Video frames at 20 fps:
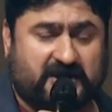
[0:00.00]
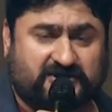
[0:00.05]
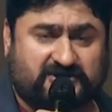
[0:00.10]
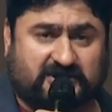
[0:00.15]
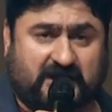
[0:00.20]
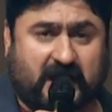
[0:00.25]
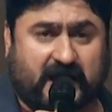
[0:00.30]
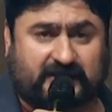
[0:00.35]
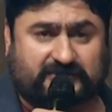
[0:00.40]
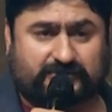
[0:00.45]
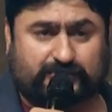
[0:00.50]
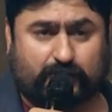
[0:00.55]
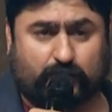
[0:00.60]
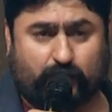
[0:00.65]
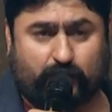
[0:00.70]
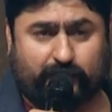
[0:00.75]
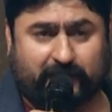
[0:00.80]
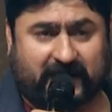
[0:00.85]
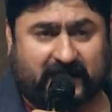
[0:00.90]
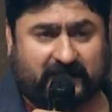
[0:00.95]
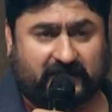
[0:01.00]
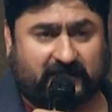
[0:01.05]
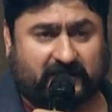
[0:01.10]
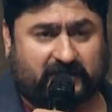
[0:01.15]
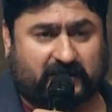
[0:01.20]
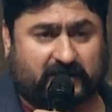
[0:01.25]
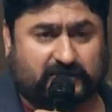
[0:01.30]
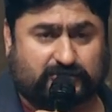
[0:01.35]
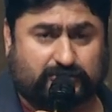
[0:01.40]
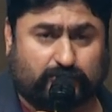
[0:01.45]
She has no money.
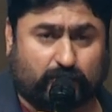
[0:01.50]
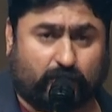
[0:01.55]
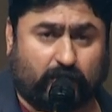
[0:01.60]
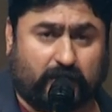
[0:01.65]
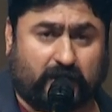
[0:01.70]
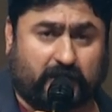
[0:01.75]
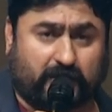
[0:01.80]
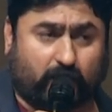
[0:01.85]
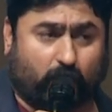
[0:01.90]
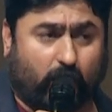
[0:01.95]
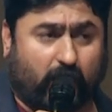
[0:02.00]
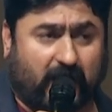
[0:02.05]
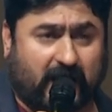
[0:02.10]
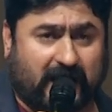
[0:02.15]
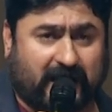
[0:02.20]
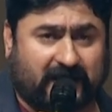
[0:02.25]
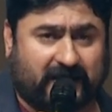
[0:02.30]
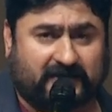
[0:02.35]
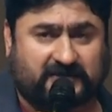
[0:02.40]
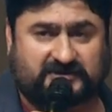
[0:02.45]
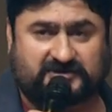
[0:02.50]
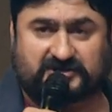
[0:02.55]
They stole her wallet.